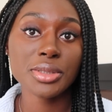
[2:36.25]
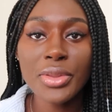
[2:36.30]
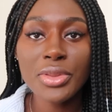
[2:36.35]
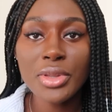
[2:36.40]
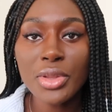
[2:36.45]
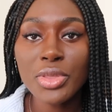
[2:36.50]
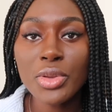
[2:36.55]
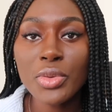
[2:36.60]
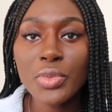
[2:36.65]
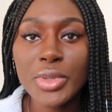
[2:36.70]

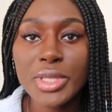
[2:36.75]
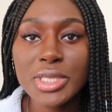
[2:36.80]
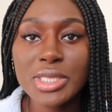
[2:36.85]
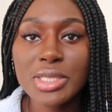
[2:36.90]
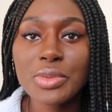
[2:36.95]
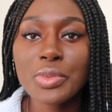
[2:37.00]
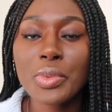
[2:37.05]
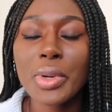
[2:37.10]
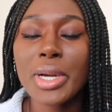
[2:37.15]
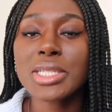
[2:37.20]
Another
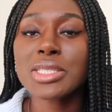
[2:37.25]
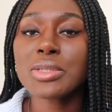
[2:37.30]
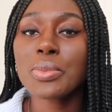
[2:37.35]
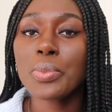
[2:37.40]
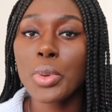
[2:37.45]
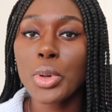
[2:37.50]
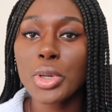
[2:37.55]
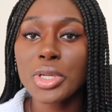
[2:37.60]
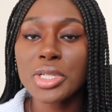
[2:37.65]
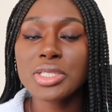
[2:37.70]
reason why it's
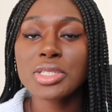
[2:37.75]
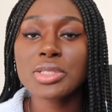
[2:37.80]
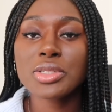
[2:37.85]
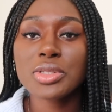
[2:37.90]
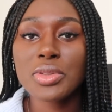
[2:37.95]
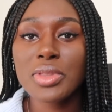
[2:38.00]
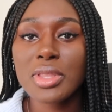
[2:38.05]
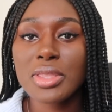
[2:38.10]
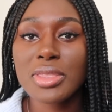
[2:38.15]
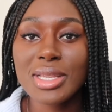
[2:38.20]
important to
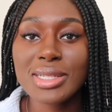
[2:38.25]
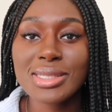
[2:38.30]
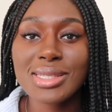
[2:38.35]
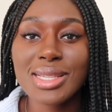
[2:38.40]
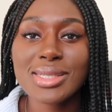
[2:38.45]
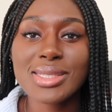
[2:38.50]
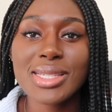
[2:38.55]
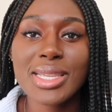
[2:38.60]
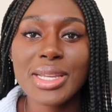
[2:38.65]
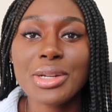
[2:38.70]
do the things
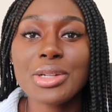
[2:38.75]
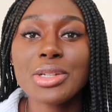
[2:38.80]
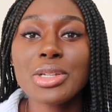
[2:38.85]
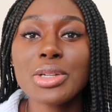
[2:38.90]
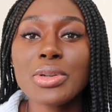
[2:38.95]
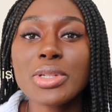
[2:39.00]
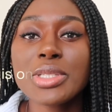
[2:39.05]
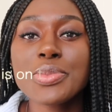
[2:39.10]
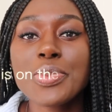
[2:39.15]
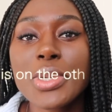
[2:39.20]
that scare
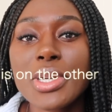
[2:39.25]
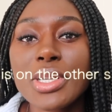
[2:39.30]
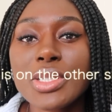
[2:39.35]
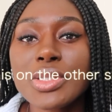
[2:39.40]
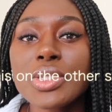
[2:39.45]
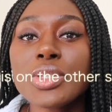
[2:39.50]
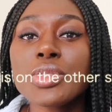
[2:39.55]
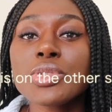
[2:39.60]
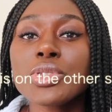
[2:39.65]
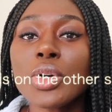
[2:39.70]
you is
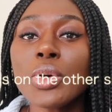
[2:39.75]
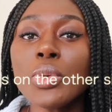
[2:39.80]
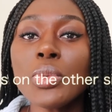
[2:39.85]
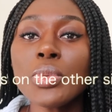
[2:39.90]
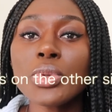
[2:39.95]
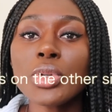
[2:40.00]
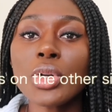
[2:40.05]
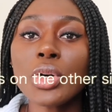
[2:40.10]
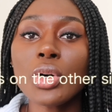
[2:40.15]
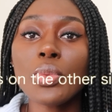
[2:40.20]
because you
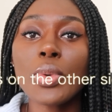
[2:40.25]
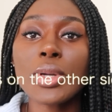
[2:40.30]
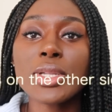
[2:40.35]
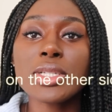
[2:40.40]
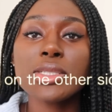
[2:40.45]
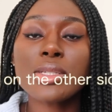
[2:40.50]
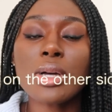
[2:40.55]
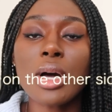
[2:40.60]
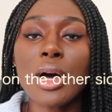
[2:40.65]
don't know what is